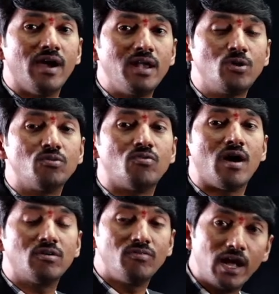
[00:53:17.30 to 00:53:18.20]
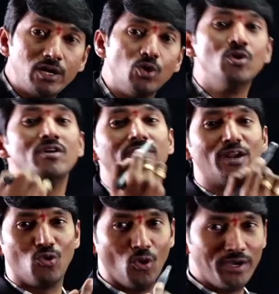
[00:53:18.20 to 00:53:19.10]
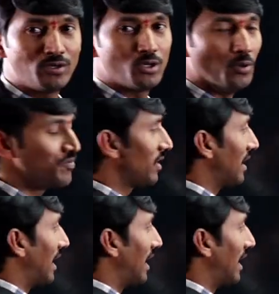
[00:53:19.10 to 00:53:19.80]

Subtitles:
value to what value we are going to